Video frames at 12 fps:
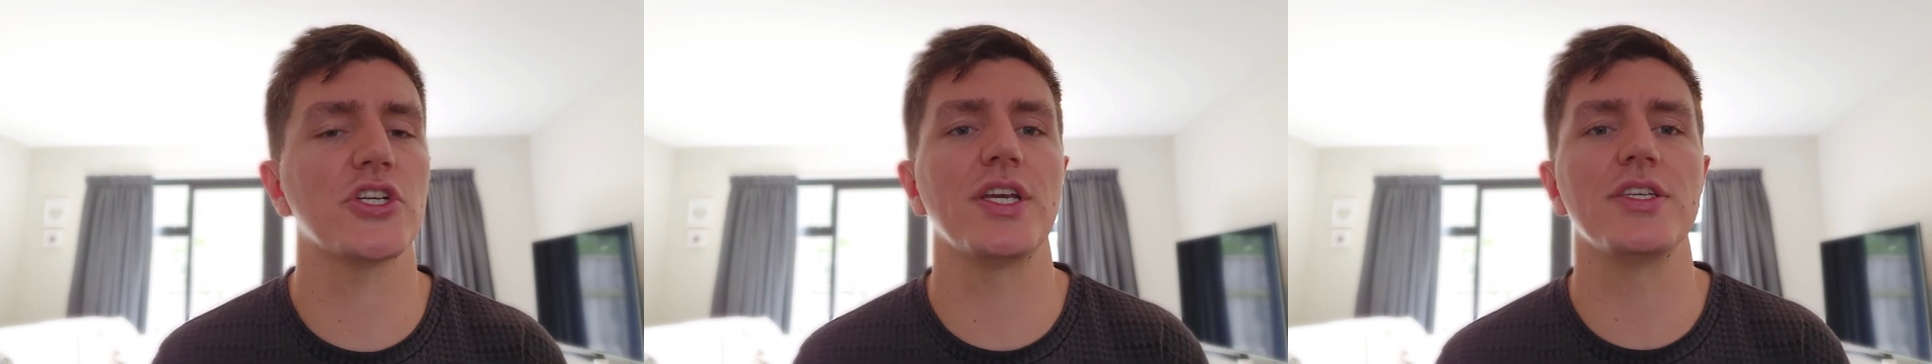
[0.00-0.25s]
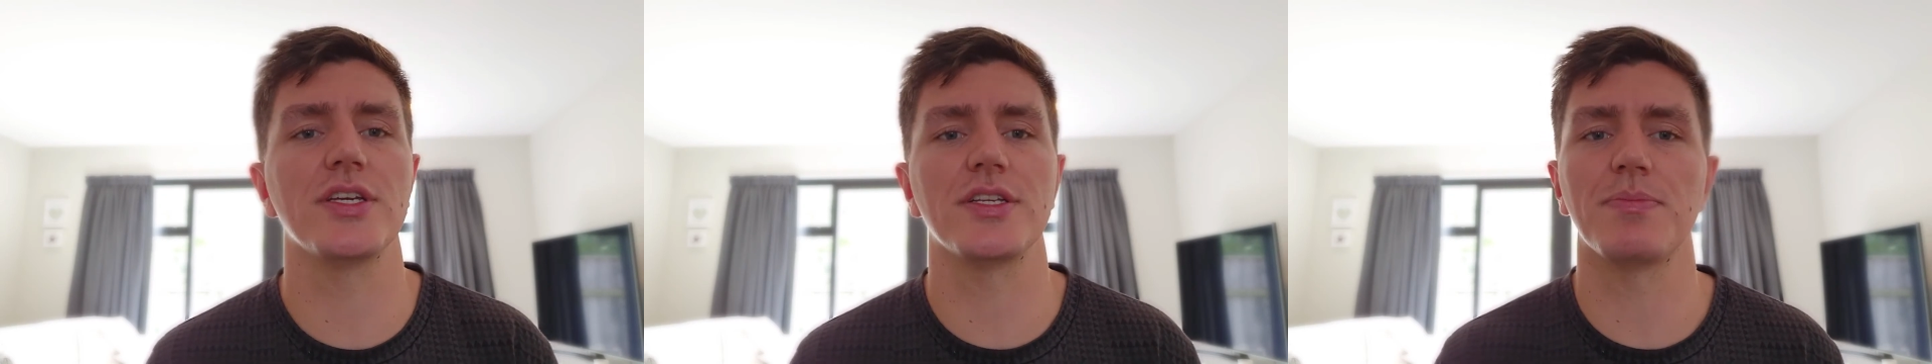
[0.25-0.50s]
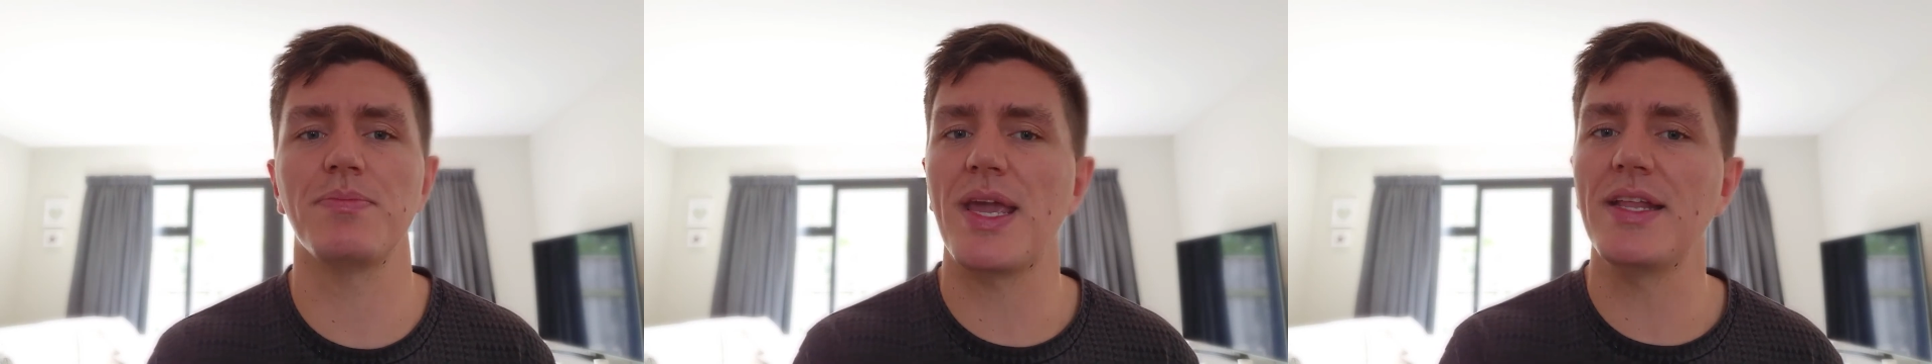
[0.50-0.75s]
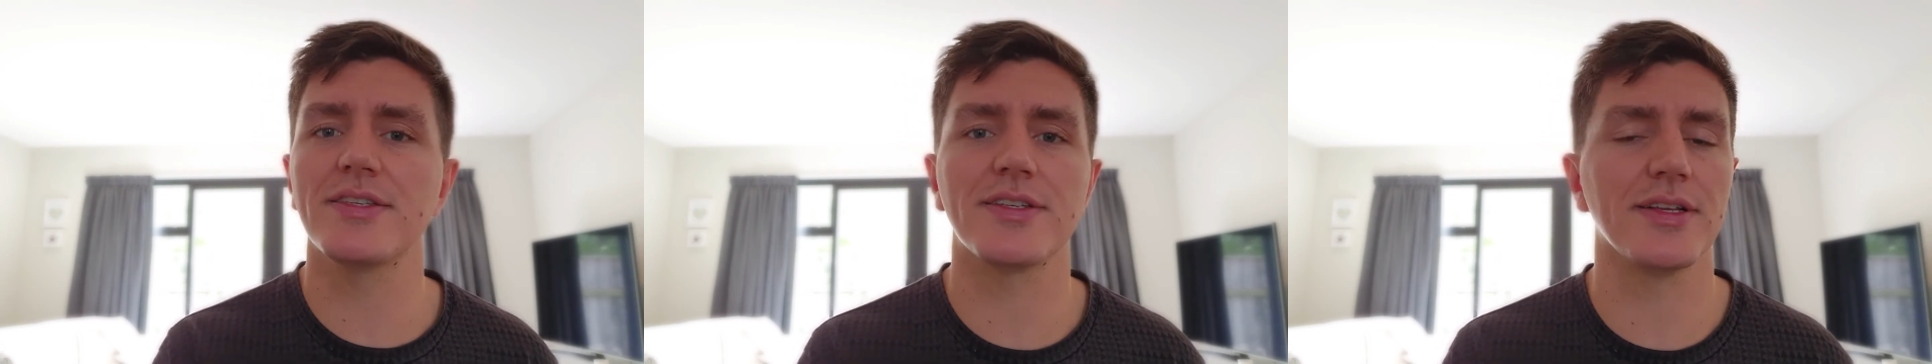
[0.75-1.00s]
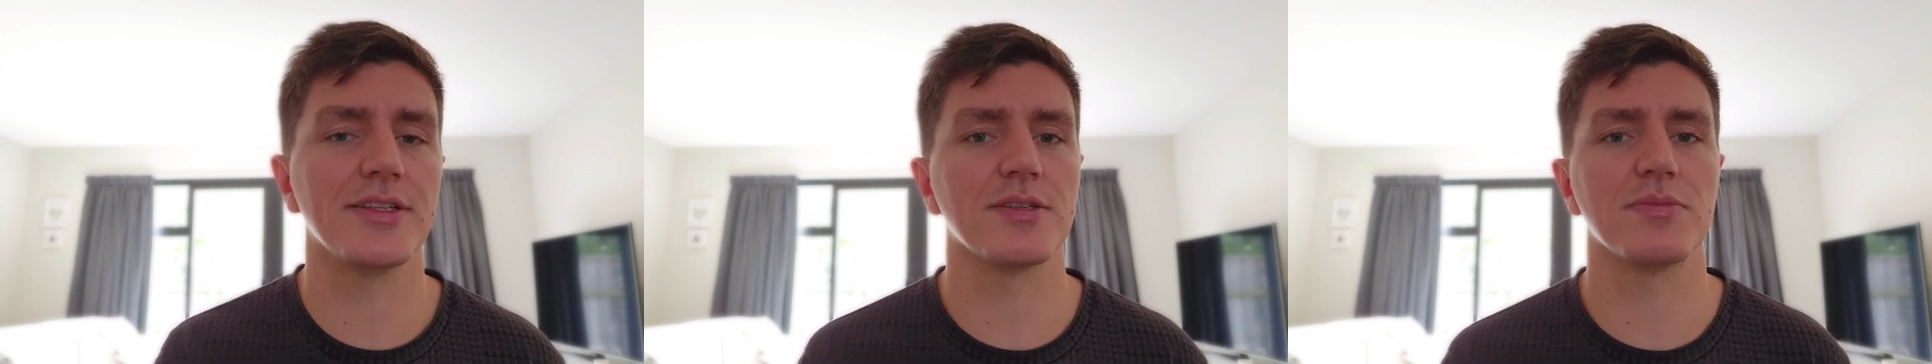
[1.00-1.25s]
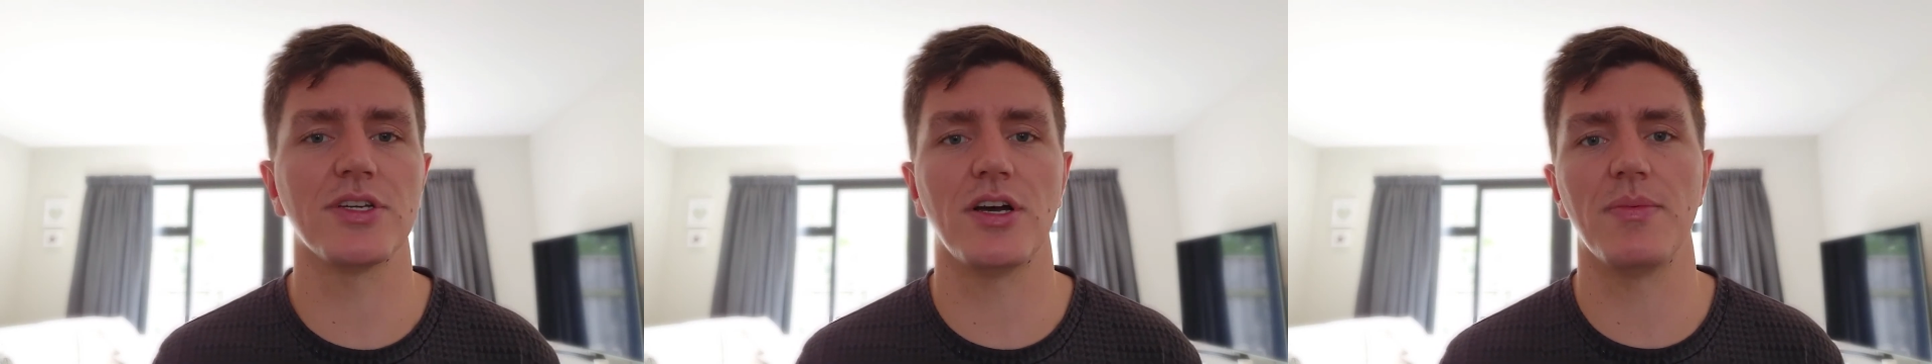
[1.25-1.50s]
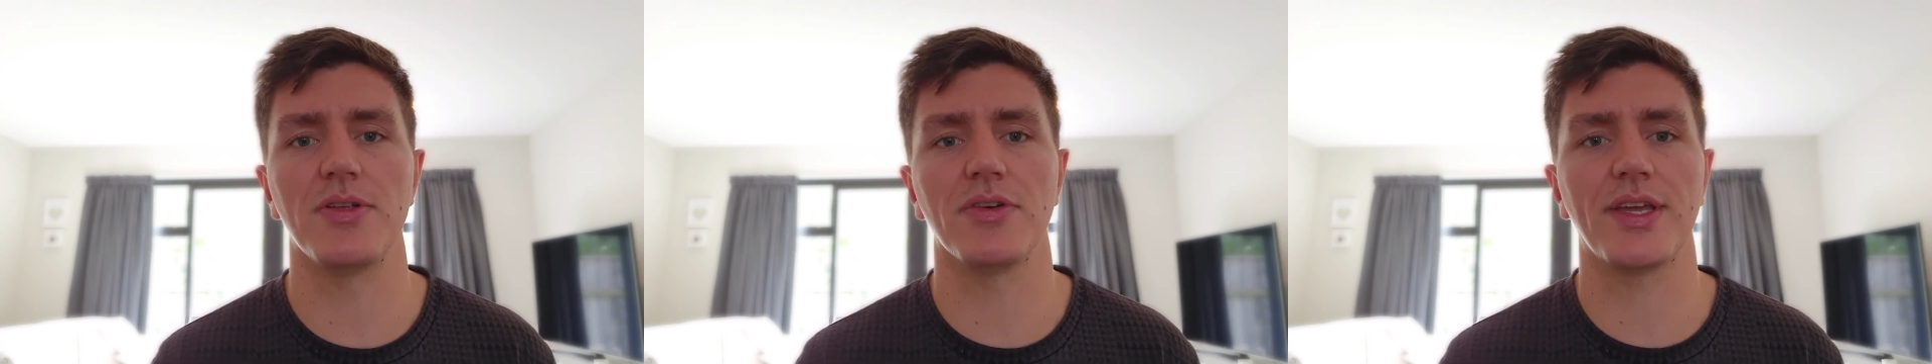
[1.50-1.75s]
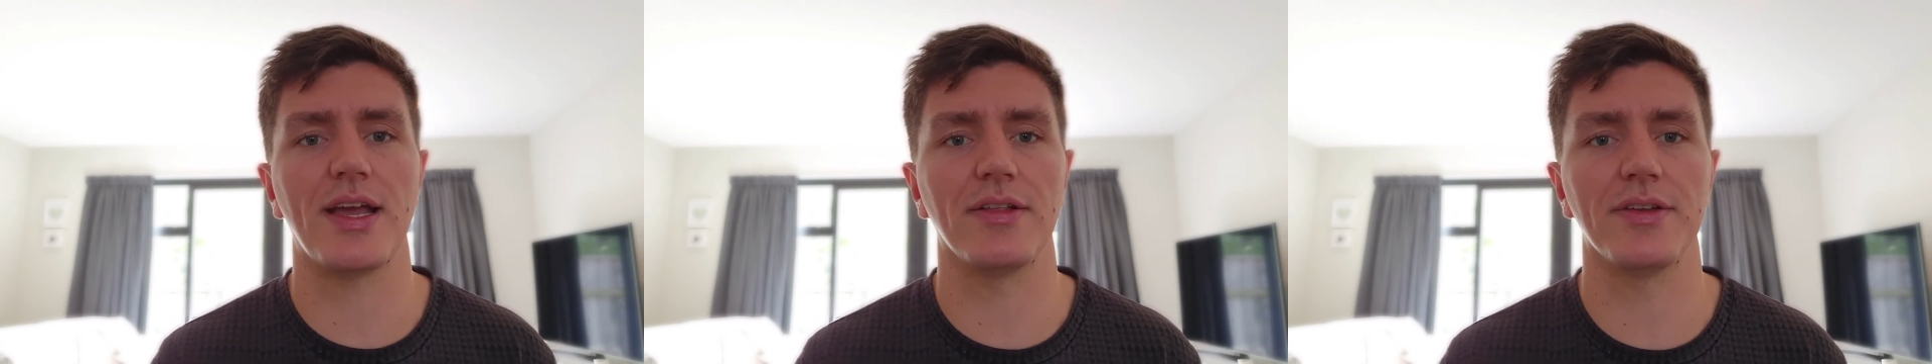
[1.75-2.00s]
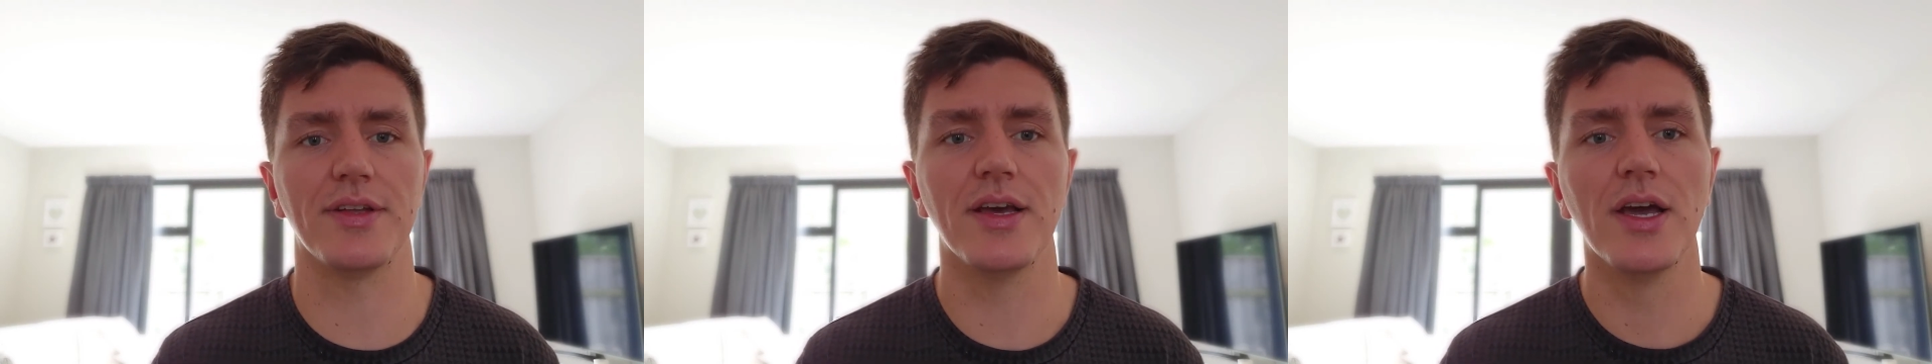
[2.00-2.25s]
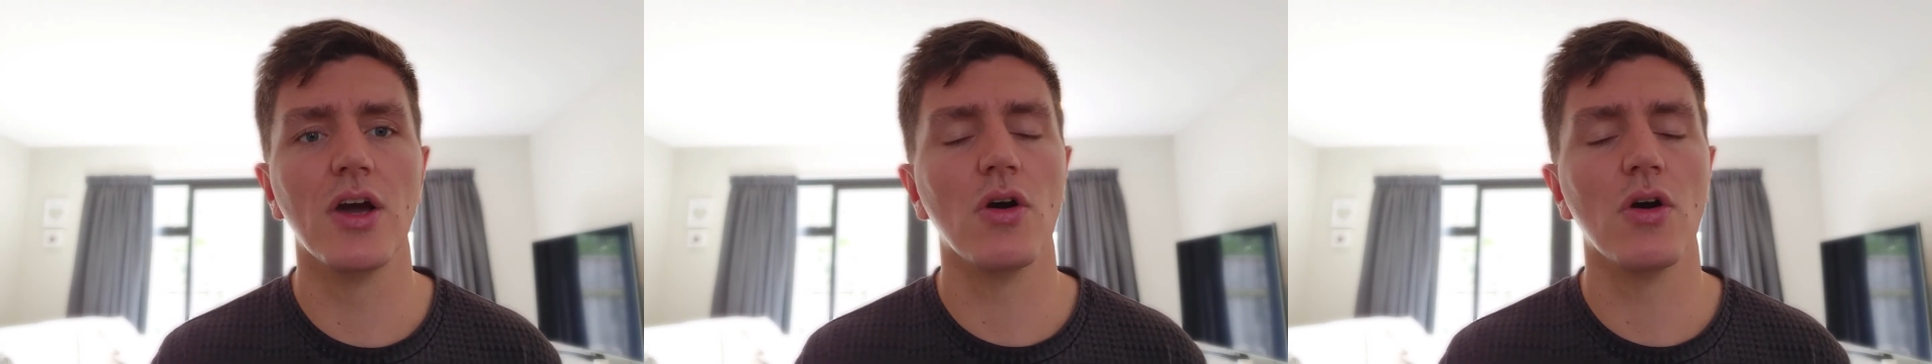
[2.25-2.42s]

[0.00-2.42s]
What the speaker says: easier to pencil in some time in your calendar